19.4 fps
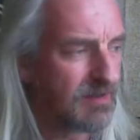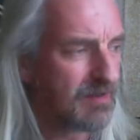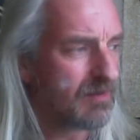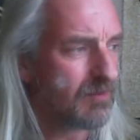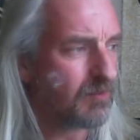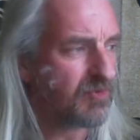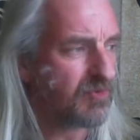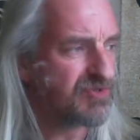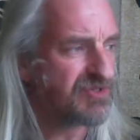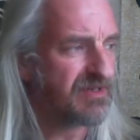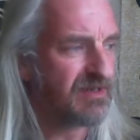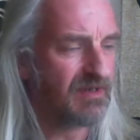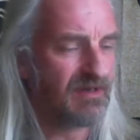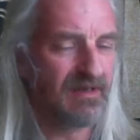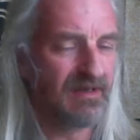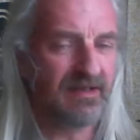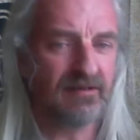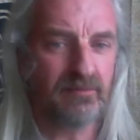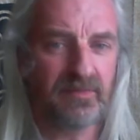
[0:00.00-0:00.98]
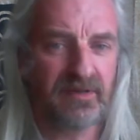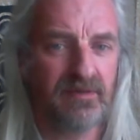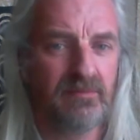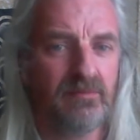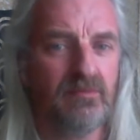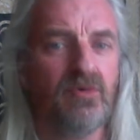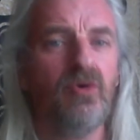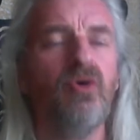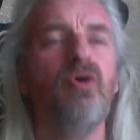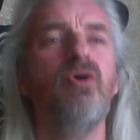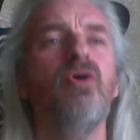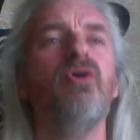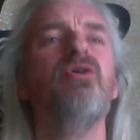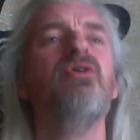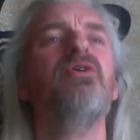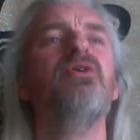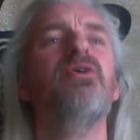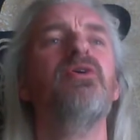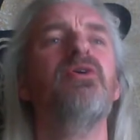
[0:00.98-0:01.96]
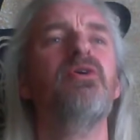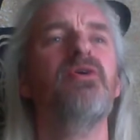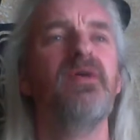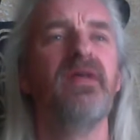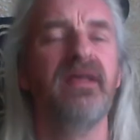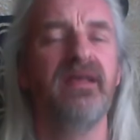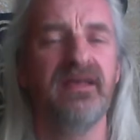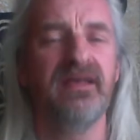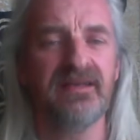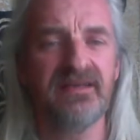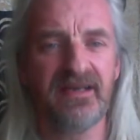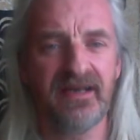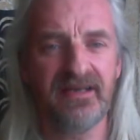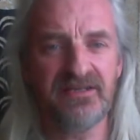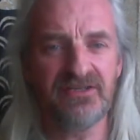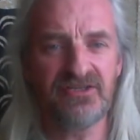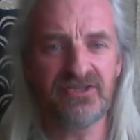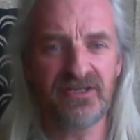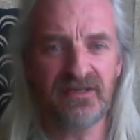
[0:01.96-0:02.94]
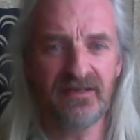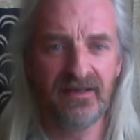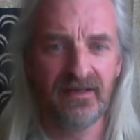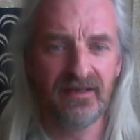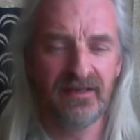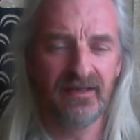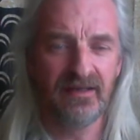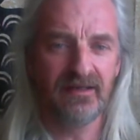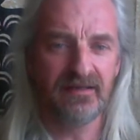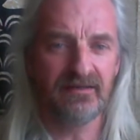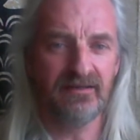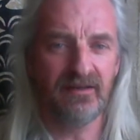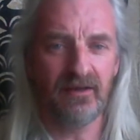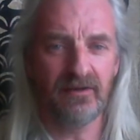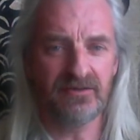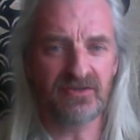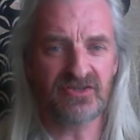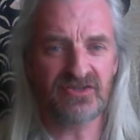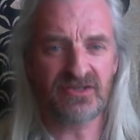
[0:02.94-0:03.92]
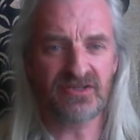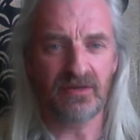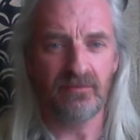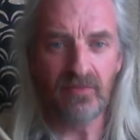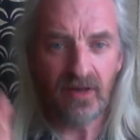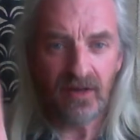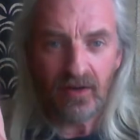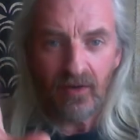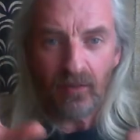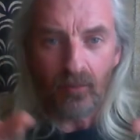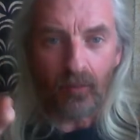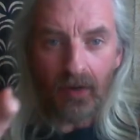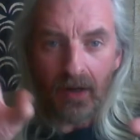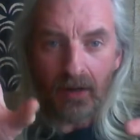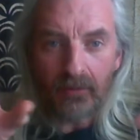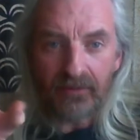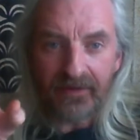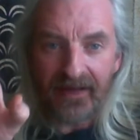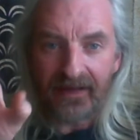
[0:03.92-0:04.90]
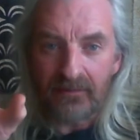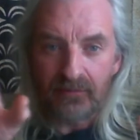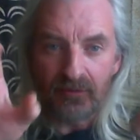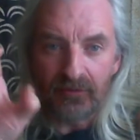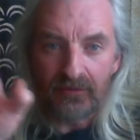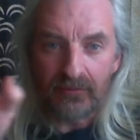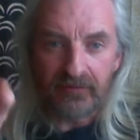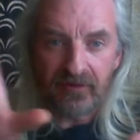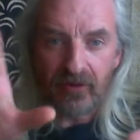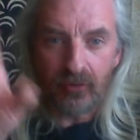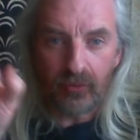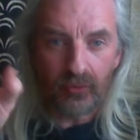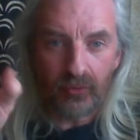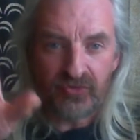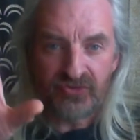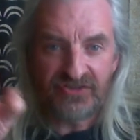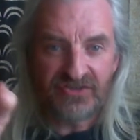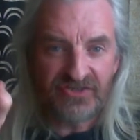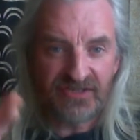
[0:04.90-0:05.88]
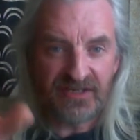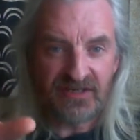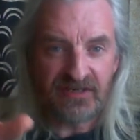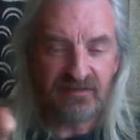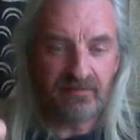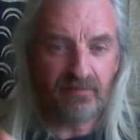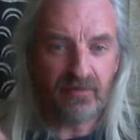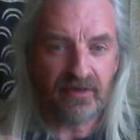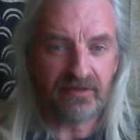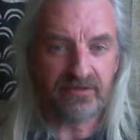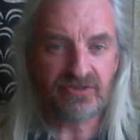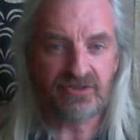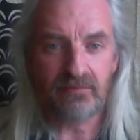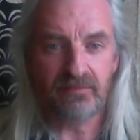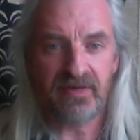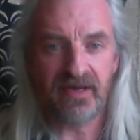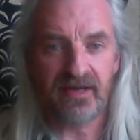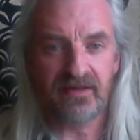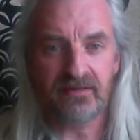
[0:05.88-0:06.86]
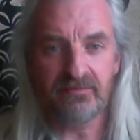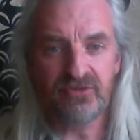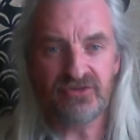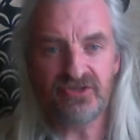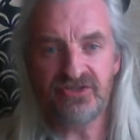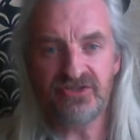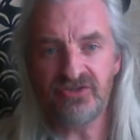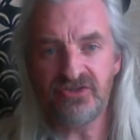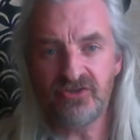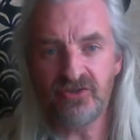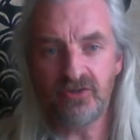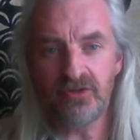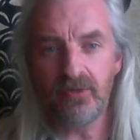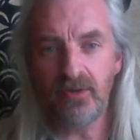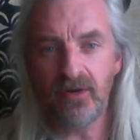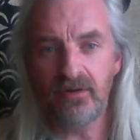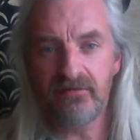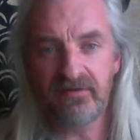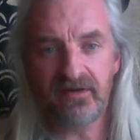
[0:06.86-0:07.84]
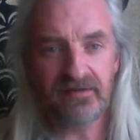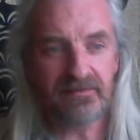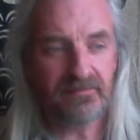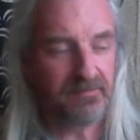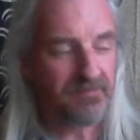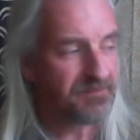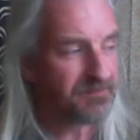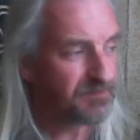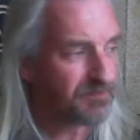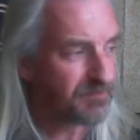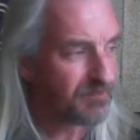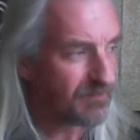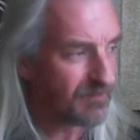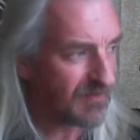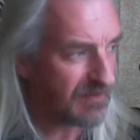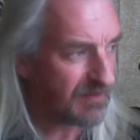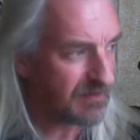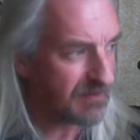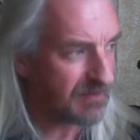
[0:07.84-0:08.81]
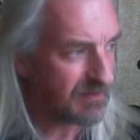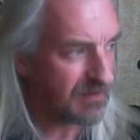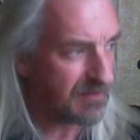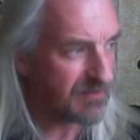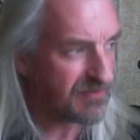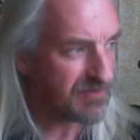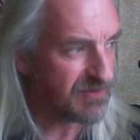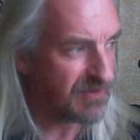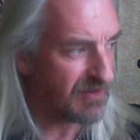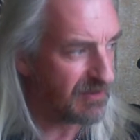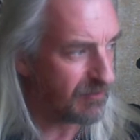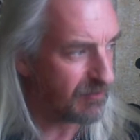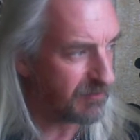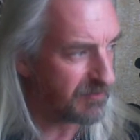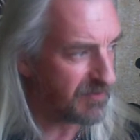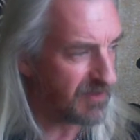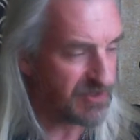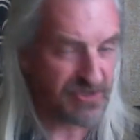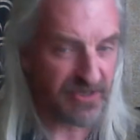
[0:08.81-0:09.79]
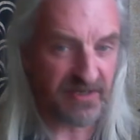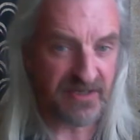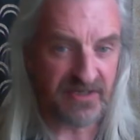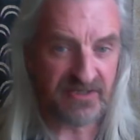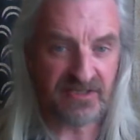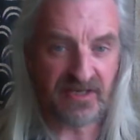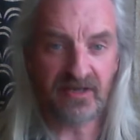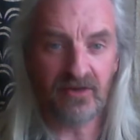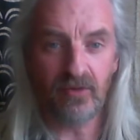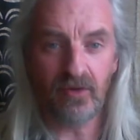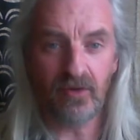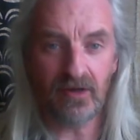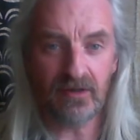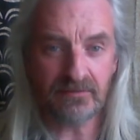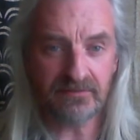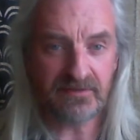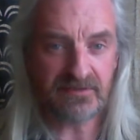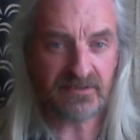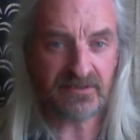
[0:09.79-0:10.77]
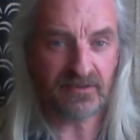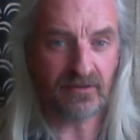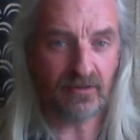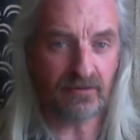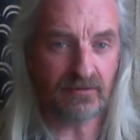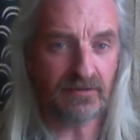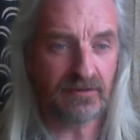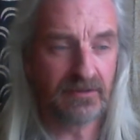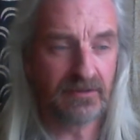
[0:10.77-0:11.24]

Wasn't it a little bit more engaging, knowing that some wild animal with claws and teeth might jump out the bushes and do you over? Gives it a little bit of je ne sais quoi, does it not?